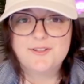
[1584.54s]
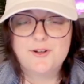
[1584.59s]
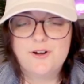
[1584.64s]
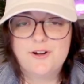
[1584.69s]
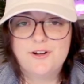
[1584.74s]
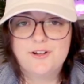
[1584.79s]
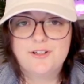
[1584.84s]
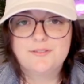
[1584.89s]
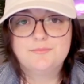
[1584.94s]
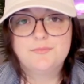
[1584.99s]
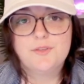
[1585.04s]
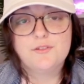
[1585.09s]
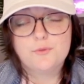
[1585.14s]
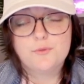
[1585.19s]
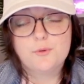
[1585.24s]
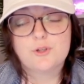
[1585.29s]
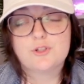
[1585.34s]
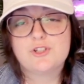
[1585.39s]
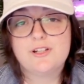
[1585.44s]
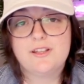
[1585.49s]
There are,
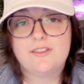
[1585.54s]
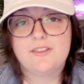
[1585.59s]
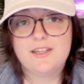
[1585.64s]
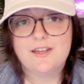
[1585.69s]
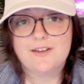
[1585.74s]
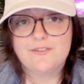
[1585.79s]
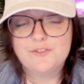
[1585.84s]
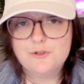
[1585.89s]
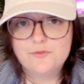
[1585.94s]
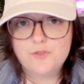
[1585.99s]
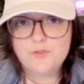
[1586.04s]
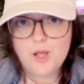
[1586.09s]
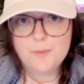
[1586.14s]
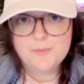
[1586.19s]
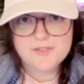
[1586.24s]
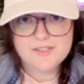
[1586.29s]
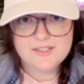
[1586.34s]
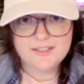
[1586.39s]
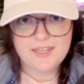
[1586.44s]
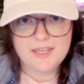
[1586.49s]
unfortunately, a few
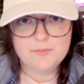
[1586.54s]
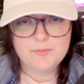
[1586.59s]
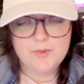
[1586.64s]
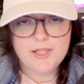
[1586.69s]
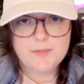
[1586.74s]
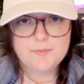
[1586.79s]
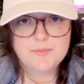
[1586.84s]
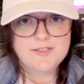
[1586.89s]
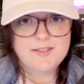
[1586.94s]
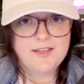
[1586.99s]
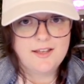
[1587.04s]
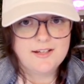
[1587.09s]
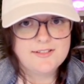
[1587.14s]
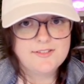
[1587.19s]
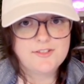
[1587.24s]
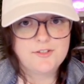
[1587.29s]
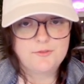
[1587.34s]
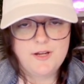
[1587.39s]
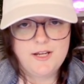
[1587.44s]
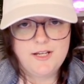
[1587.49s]
flops in the gameplay
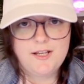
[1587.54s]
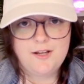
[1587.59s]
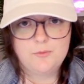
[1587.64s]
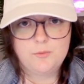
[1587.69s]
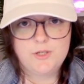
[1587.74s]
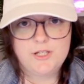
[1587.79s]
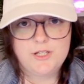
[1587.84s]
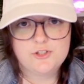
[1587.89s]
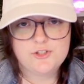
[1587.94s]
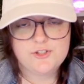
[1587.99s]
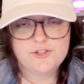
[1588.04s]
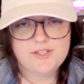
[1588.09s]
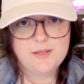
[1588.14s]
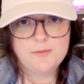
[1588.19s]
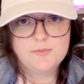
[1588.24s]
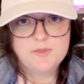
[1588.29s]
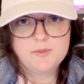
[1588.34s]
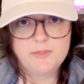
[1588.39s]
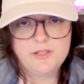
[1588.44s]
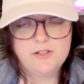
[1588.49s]
besides the rate at which
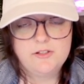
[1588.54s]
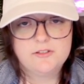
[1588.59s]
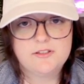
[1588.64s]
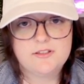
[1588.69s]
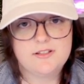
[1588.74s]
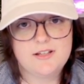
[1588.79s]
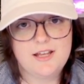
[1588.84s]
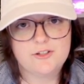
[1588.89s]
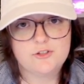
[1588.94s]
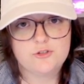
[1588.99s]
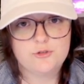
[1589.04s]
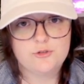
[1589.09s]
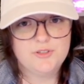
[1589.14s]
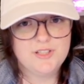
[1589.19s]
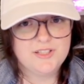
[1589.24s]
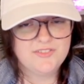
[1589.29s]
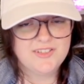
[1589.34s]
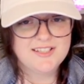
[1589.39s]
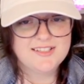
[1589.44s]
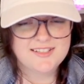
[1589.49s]
sims build the natural
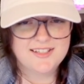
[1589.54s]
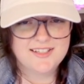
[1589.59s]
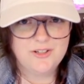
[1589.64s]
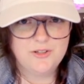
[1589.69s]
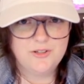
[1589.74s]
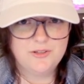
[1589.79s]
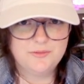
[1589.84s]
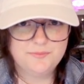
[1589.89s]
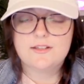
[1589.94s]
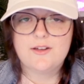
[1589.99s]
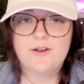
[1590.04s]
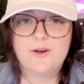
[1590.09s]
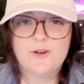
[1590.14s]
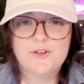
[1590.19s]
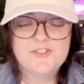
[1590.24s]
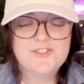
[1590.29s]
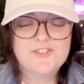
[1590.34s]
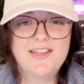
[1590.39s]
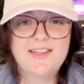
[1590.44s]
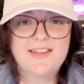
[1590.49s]
living skill.
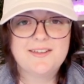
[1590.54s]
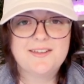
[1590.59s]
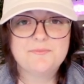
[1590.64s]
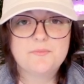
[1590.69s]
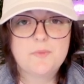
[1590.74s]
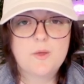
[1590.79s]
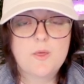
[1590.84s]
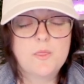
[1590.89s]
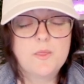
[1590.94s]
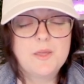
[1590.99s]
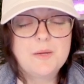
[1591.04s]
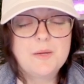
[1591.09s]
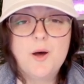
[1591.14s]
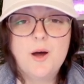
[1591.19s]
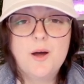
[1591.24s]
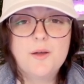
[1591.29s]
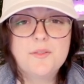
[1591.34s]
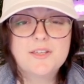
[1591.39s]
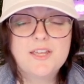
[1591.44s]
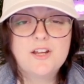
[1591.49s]
I'll say it, the
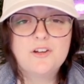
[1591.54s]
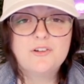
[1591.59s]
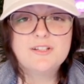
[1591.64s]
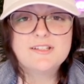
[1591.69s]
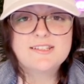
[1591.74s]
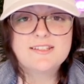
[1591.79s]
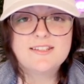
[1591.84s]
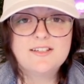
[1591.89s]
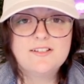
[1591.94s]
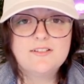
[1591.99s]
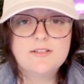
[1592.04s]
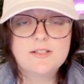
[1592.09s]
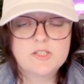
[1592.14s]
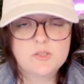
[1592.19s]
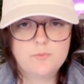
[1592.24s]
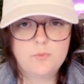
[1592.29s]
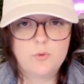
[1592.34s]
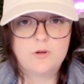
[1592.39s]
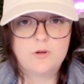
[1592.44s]
apothecary skill is